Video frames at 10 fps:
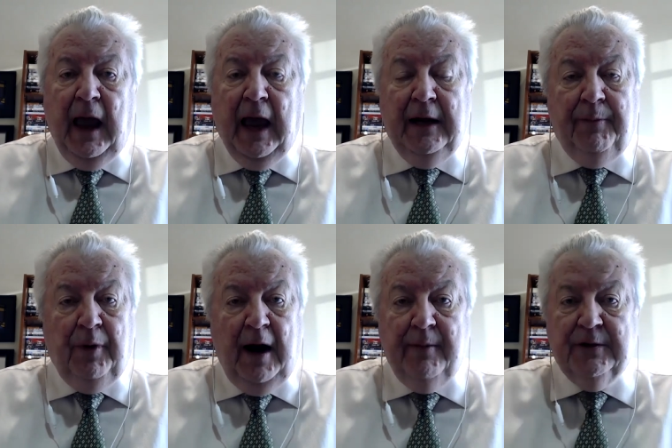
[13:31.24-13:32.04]
And he
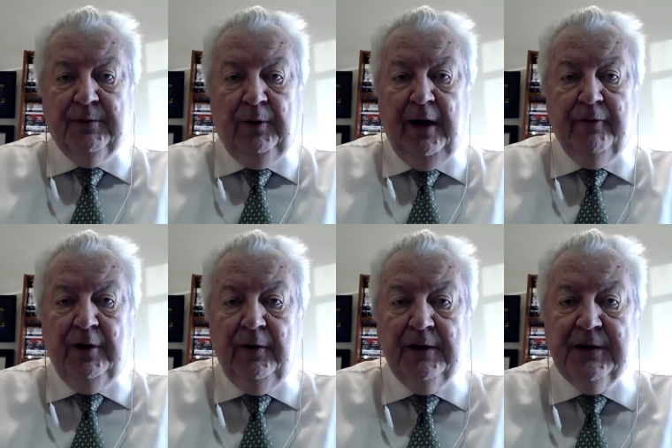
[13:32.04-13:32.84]
promised, we'll never
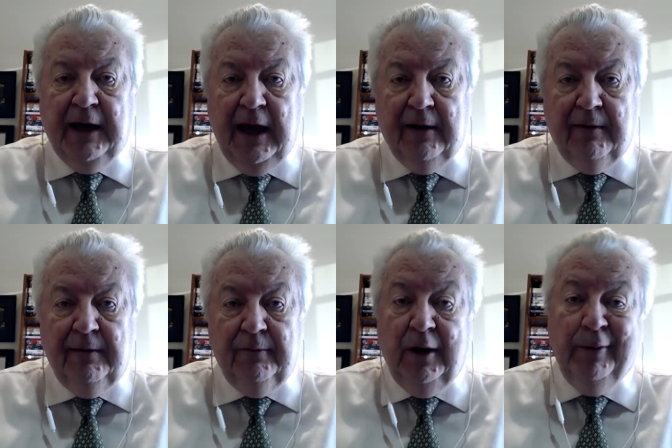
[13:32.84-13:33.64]
do this again.
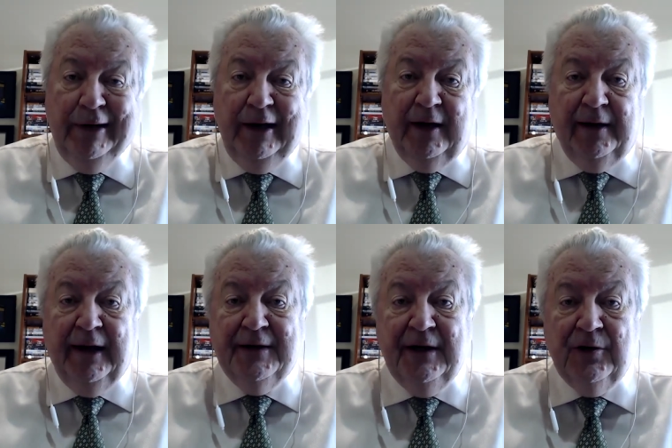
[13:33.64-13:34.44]
Well, we did in
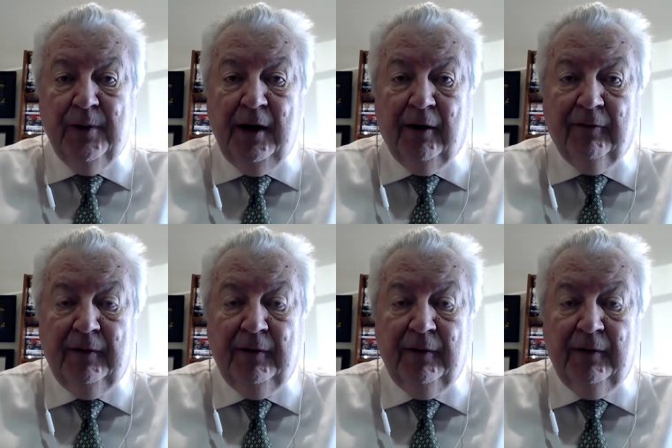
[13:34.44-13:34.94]
1912.